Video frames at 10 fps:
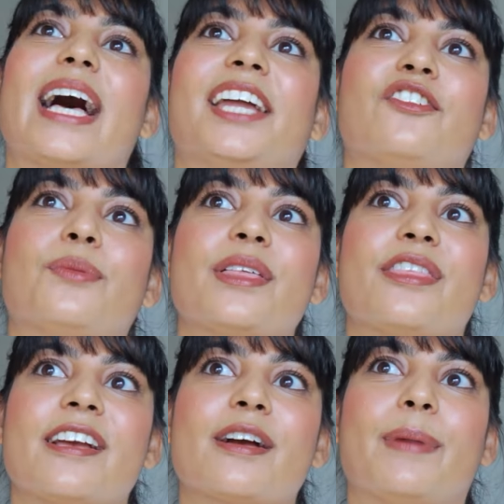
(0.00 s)
And if we
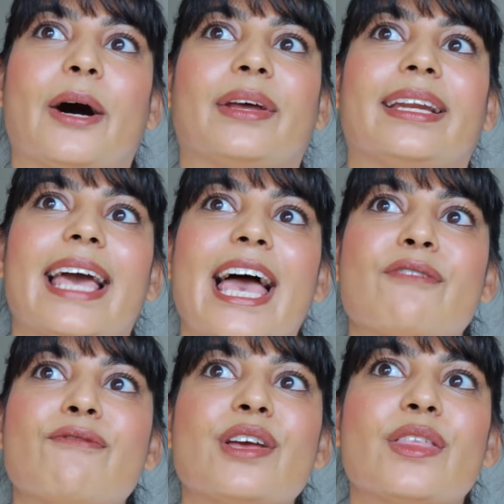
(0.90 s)
think about it,
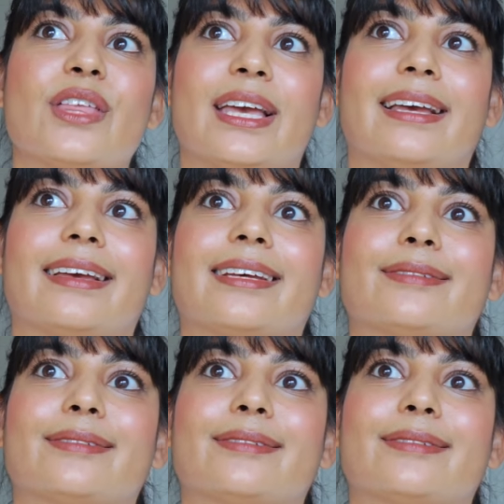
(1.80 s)
everything